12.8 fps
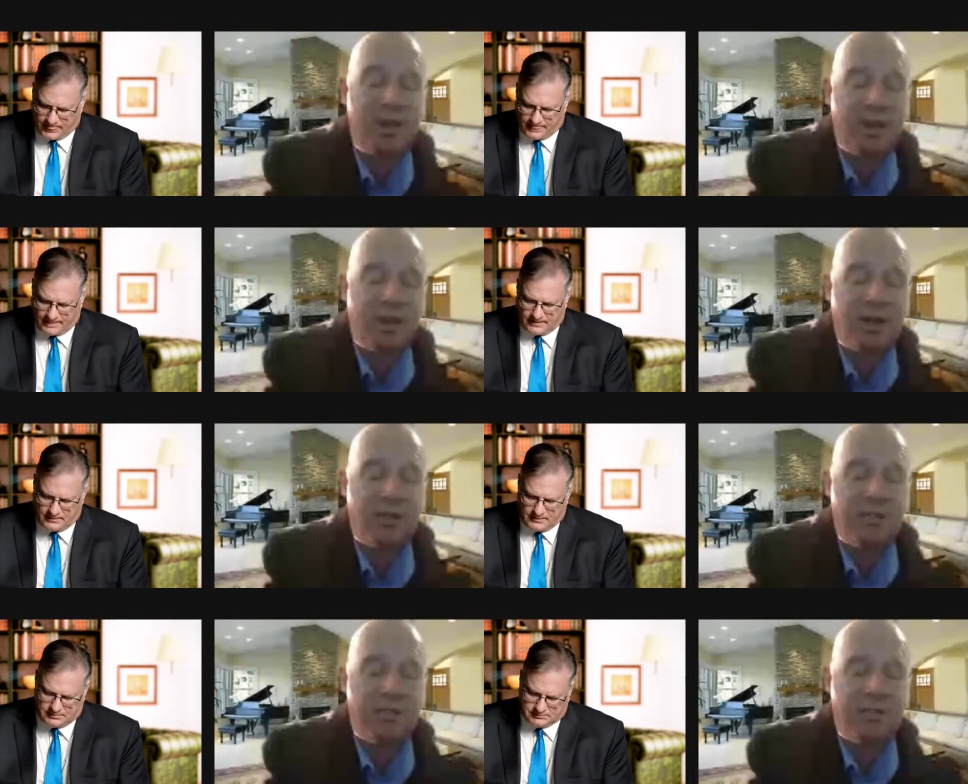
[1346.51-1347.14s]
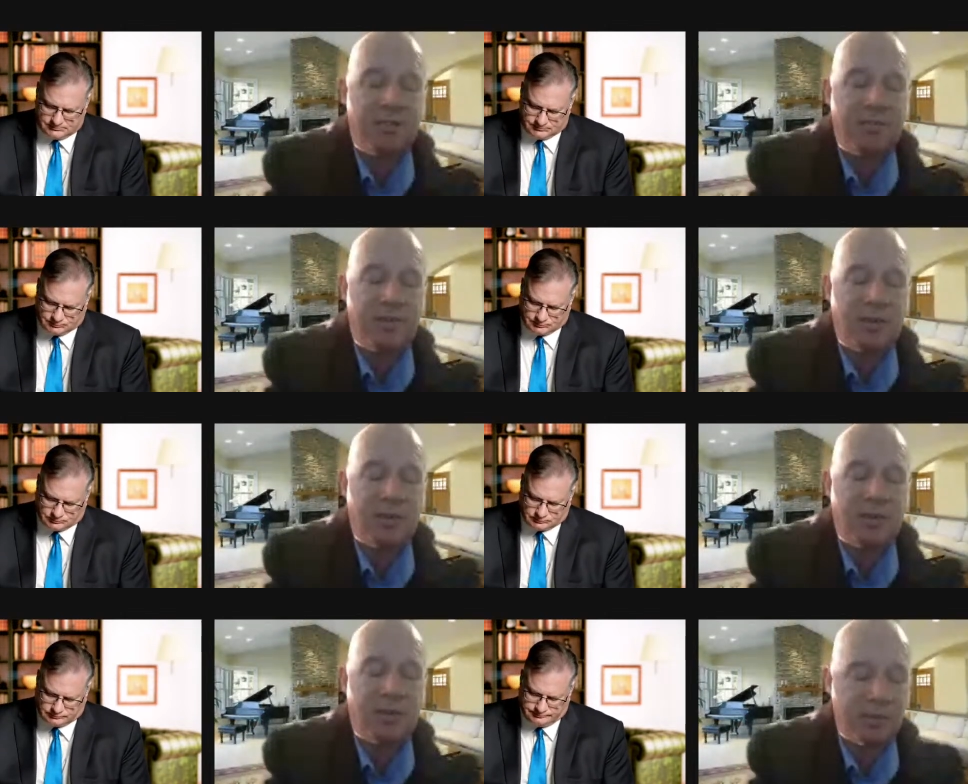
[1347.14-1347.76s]
Speaker 1: um, they're
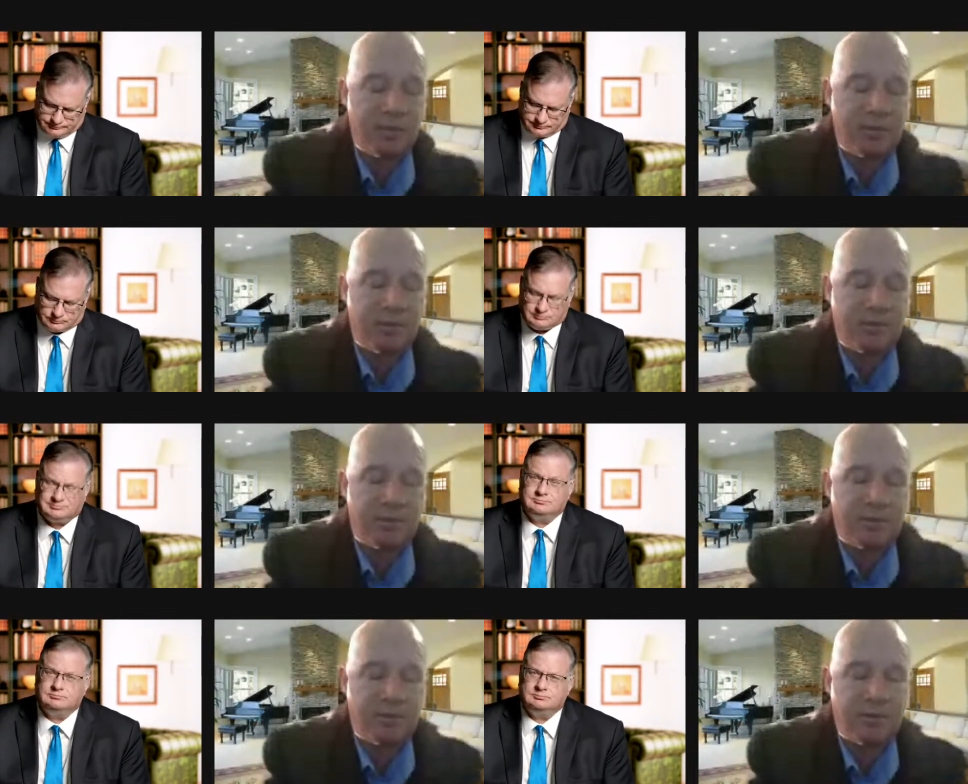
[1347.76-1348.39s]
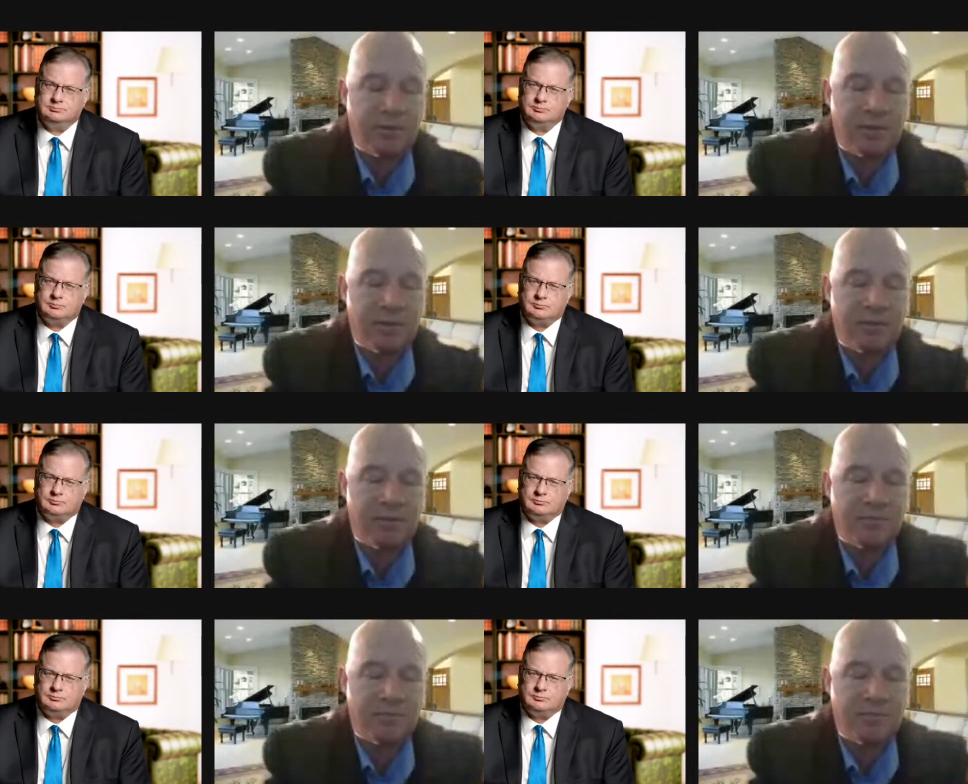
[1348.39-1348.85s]
able to to uh,